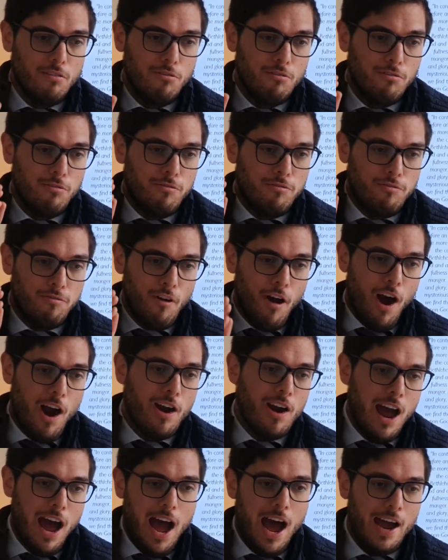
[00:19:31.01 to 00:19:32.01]

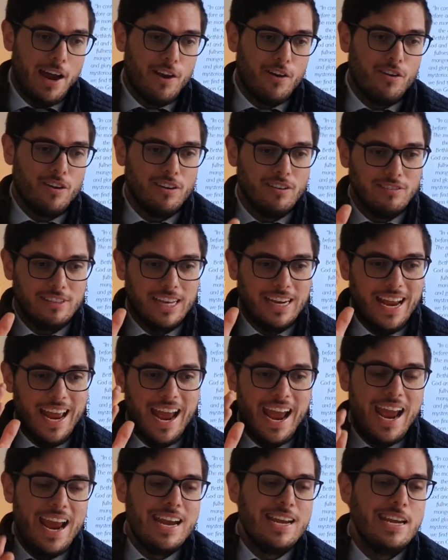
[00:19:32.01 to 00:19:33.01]
Far higher than
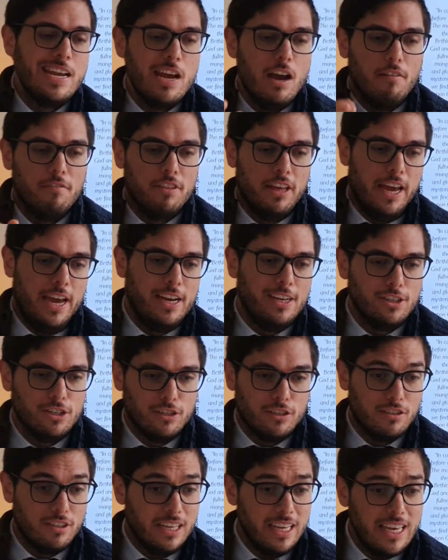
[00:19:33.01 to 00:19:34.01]
any of the angels,